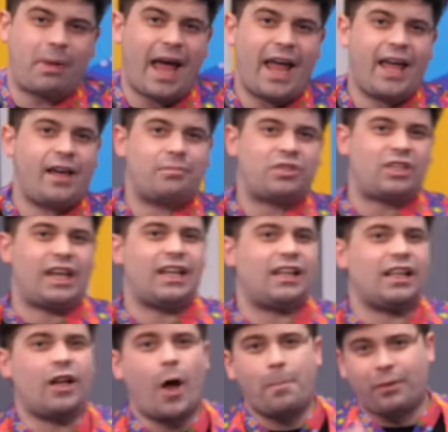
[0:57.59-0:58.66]
pay
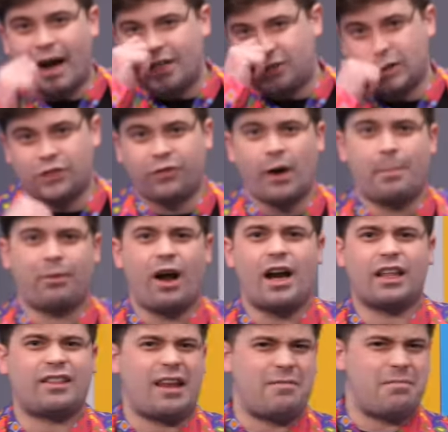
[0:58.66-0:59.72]
obscenely low prices for a
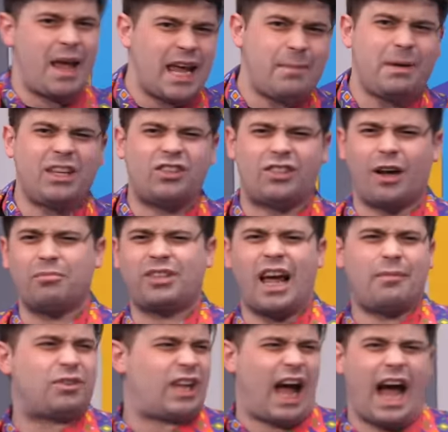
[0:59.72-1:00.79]
product that maybe
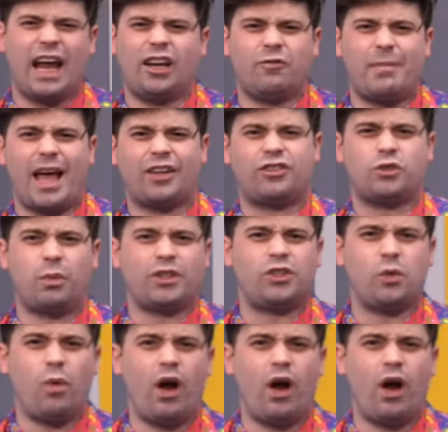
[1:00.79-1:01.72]
sometimes kind of matches what you